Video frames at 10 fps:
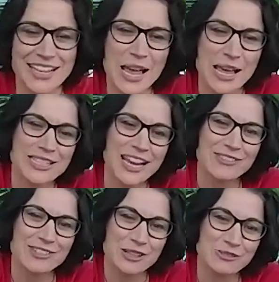to
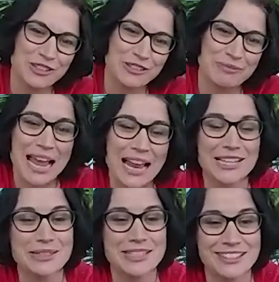have Sophie from Calle
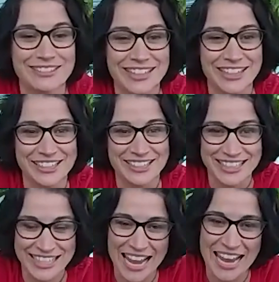23 here
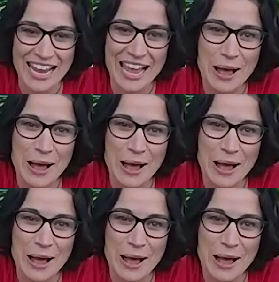today.